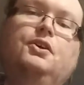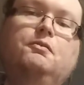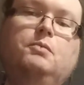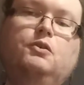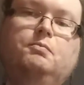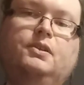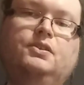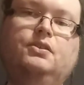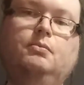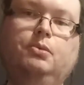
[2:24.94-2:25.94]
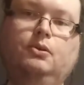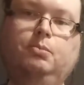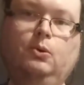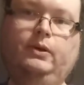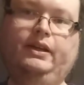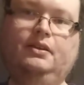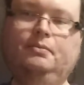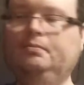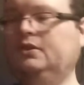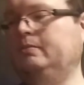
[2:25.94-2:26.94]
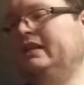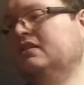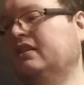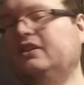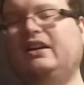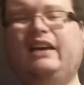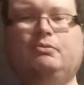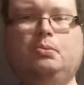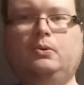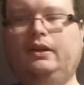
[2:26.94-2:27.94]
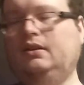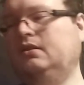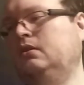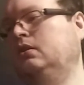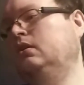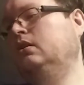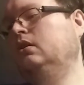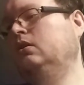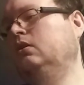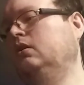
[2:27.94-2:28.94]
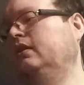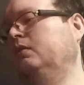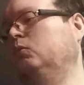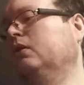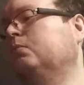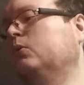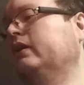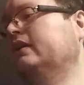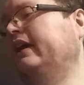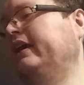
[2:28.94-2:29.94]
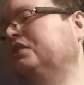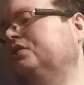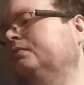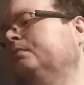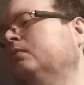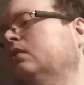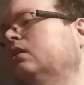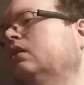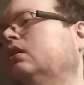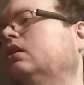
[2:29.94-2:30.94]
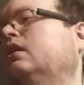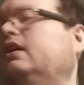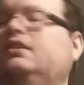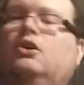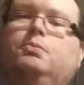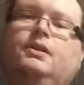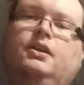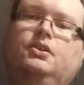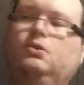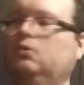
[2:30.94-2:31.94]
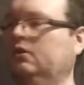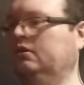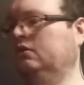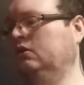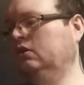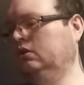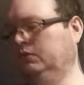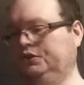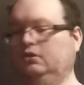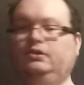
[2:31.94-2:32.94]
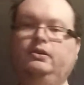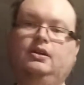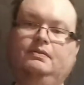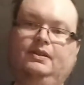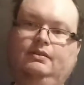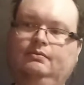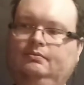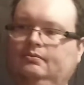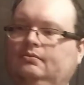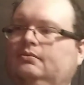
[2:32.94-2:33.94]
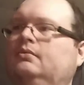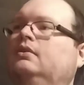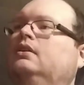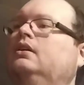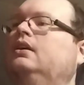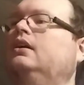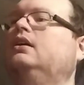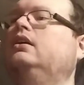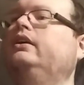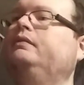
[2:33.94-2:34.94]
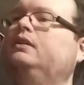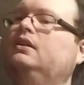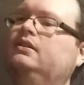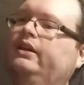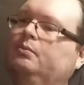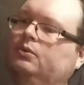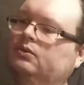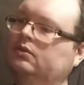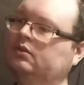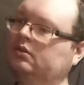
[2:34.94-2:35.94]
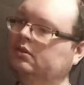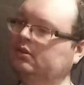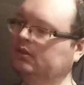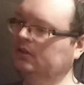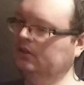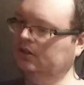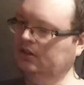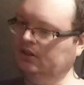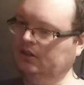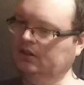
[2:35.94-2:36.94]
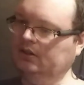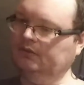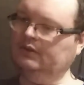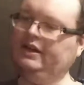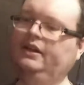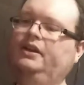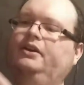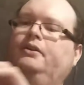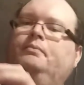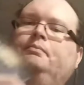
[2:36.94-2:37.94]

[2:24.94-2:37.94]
movements per point. So basically they're half a point. Then 1 point action is opening a door, which you'll do often. I'll give you an example right here